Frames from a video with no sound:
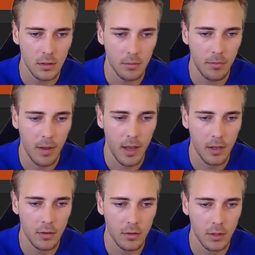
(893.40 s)
a buy
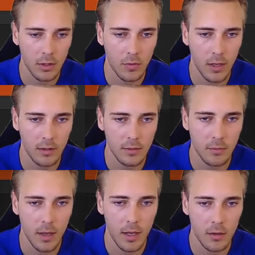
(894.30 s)
or create a
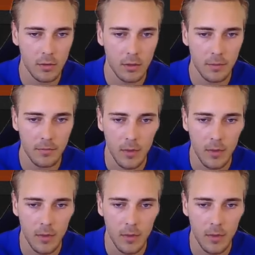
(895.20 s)
buy order?